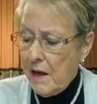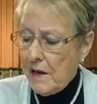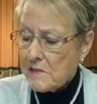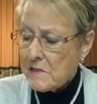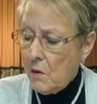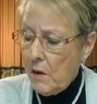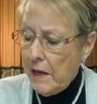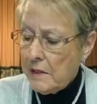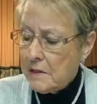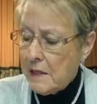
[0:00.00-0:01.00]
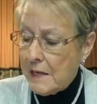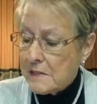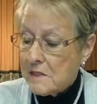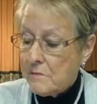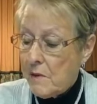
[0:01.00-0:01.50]
I saw
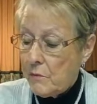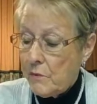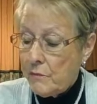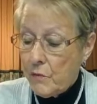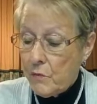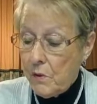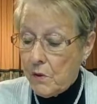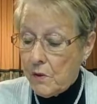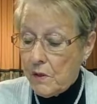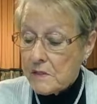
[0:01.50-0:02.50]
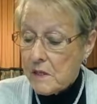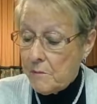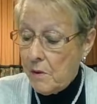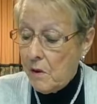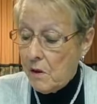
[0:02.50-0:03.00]
headlights in my rearview mirror as I
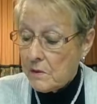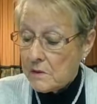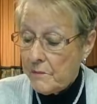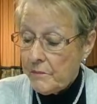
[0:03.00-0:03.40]
parked.